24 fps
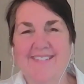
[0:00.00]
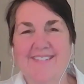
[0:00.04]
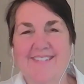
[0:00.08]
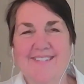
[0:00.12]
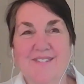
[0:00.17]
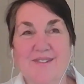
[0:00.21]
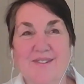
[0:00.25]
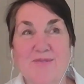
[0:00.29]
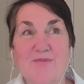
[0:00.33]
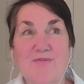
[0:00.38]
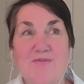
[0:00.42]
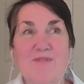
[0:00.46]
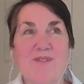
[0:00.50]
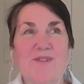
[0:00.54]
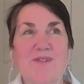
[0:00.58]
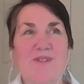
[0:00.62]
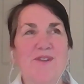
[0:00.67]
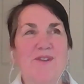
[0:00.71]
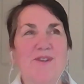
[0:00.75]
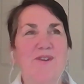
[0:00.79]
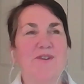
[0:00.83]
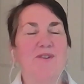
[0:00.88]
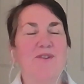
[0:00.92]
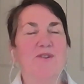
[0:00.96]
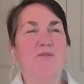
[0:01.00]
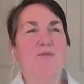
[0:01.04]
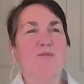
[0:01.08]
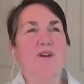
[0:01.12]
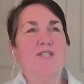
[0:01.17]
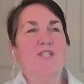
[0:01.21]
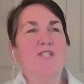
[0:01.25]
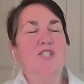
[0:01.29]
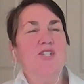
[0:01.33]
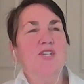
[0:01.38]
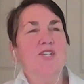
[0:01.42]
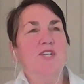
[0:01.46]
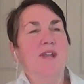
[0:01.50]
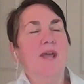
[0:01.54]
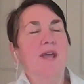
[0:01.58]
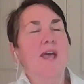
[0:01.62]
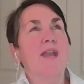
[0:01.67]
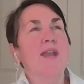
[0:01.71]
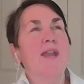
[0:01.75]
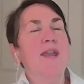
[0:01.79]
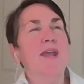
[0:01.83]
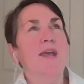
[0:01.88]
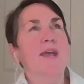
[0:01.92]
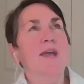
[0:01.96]
it's a really good question.
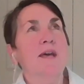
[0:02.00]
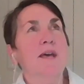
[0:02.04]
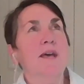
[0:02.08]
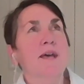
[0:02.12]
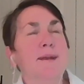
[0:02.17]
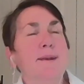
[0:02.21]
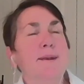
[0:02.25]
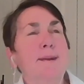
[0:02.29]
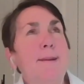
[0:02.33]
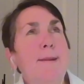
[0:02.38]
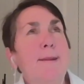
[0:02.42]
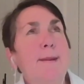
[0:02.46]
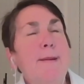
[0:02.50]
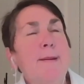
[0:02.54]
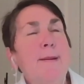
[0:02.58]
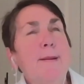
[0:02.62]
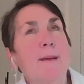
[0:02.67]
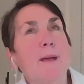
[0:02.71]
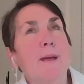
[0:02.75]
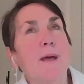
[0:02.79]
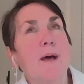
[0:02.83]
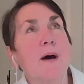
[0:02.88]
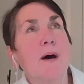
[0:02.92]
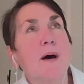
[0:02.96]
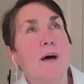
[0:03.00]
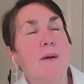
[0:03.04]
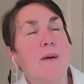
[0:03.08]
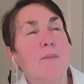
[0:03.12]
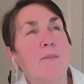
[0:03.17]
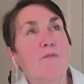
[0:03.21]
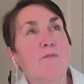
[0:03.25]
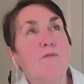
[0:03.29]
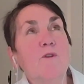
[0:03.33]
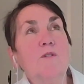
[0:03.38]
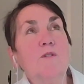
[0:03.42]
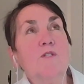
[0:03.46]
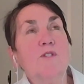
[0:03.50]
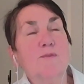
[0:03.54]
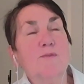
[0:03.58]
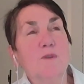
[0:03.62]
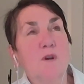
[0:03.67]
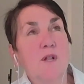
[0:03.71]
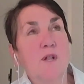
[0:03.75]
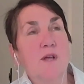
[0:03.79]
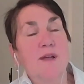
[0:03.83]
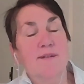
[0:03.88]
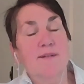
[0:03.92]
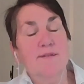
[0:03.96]
And first of
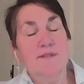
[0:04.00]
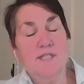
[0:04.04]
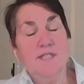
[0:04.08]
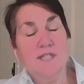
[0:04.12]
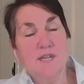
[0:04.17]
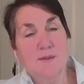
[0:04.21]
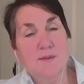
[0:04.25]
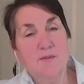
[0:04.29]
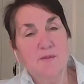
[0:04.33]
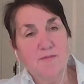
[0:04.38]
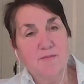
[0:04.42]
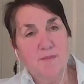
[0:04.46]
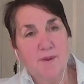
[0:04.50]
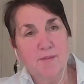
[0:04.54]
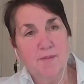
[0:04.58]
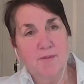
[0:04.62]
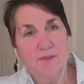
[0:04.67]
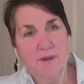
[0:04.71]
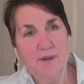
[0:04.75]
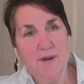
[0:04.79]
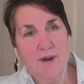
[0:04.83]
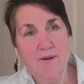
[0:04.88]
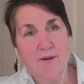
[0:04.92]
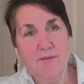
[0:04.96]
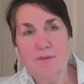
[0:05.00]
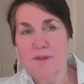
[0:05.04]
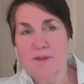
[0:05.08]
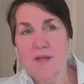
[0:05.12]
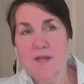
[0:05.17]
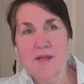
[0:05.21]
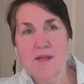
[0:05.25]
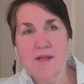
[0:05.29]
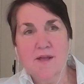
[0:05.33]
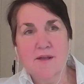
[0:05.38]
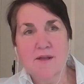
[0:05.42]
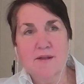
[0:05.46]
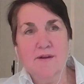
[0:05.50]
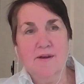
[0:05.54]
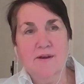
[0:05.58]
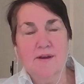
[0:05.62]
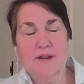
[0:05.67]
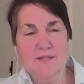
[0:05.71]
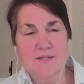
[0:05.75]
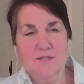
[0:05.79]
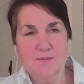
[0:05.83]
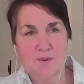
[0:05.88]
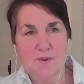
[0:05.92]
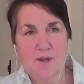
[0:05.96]
all, I have a team of people that I rely on
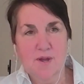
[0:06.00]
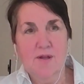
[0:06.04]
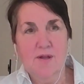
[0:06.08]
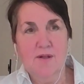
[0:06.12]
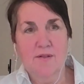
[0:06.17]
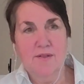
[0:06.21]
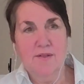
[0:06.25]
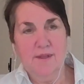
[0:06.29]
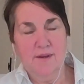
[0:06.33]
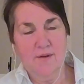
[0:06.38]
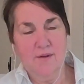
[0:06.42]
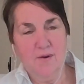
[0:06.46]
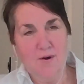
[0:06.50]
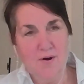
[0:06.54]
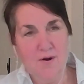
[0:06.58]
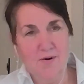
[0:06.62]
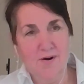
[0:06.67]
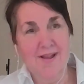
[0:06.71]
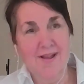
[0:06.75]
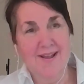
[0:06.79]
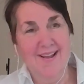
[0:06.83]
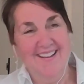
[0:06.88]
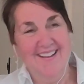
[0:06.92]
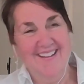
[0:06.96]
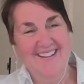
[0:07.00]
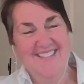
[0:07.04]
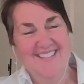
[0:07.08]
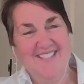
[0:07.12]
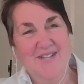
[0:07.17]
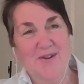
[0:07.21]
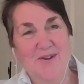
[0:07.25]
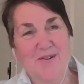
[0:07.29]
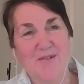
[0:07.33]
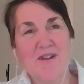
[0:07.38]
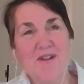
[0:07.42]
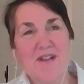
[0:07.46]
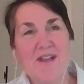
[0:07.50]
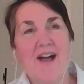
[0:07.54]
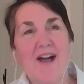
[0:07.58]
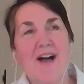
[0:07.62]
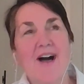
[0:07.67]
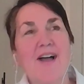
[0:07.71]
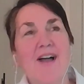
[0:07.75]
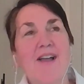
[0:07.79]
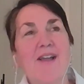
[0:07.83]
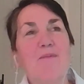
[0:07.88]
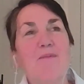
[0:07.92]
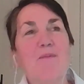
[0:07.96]
as well that are so
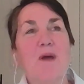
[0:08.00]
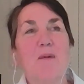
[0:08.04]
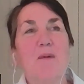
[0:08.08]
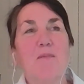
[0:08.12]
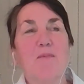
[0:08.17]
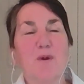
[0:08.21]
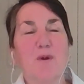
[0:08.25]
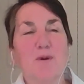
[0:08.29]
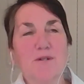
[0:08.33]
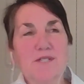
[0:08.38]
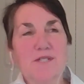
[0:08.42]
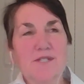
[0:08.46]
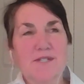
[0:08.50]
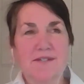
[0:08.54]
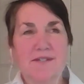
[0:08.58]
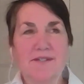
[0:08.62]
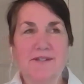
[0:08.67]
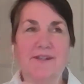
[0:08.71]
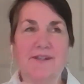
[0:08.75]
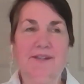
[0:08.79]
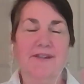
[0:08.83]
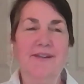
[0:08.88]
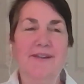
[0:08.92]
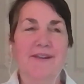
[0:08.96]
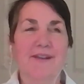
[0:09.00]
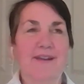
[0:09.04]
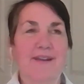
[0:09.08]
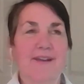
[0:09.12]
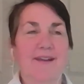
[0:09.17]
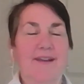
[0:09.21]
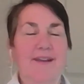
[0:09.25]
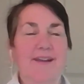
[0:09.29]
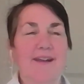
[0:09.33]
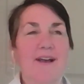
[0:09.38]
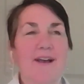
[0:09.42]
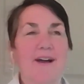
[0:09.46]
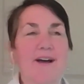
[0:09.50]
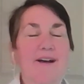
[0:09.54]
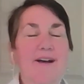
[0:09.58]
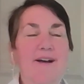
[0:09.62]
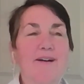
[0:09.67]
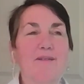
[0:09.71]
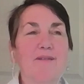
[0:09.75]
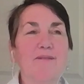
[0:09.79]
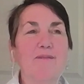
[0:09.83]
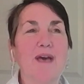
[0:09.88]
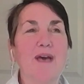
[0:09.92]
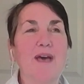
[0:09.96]
I am not personally
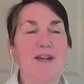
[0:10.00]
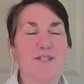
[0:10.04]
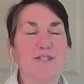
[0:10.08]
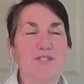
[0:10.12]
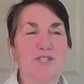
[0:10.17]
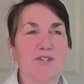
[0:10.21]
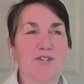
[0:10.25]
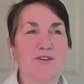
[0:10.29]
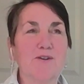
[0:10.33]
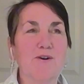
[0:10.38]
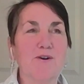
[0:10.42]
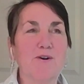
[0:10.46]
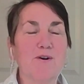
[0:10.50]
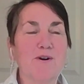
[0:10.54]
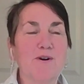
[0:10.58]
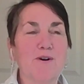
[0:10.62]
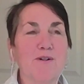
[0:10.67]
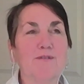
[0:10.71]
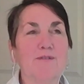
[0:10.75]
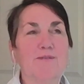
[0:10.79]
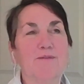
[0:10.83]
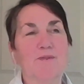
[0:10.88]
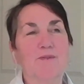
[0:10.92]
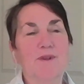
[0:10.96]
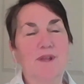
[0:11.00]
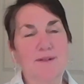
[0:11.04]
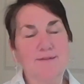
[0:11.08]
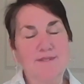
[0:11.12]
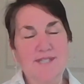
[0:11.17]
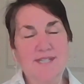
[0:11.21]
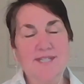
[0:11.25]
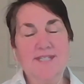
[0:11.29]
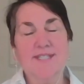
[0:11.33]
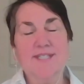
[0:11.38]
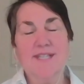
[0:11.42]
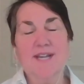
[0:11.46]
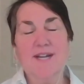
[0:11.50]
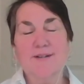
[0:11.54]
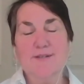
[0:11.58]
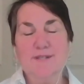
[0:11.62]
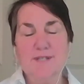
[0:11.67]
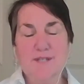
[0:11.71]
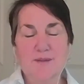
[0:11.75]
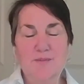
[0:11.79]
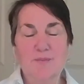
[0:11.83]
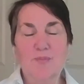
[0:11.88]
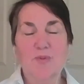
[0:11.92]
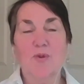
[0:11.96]
managing all. We have
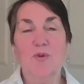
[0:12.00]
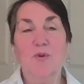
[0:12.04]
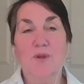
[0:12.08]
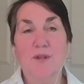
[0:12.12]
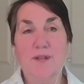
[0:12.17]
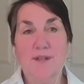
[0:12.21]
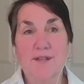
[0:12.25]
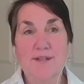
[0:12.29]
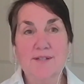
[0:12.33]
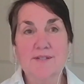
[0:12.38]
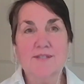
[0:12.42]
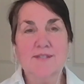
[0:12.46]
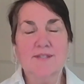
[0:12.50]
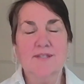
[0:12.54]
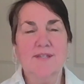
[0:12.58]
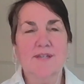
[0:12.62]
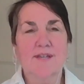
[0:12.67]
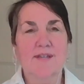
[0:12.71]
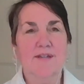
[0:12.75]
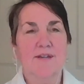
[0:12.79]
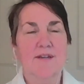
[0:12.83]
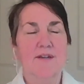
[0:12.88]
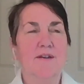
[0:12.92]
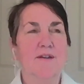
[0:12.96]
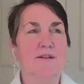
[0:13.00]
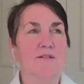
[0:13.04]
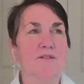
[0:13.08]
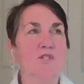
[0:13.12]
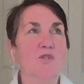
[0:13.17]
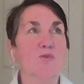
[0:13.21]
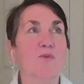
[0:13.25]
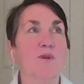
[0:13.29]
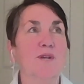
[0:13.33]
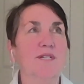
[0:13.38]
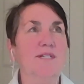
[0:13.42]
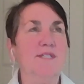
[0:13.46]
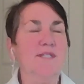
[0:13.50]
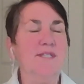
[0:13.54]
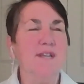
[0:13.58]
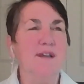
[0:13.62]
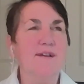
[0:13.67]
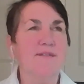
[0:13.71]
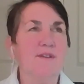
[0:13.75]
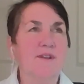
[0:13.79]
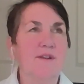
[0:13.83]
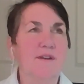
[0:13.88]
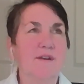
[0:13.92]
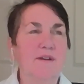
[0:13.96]
6,000 employees in
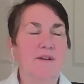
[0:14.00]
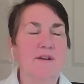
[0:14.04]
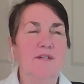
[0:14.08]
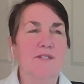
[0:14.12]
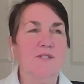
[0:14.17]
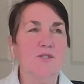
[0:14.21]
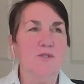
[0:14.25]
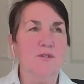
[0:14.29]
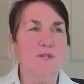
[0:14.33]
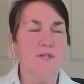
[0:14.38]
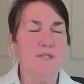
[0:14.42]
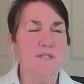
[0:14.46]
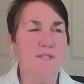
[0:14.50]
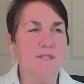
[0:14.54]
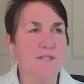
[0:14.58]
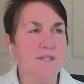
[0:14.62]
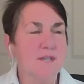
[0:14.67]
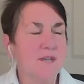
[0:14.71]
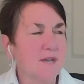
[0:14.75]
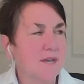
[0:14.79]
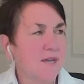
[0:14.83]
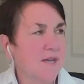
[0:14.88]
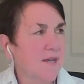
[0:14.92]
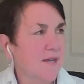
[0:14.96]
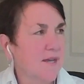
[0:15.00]
27 countries,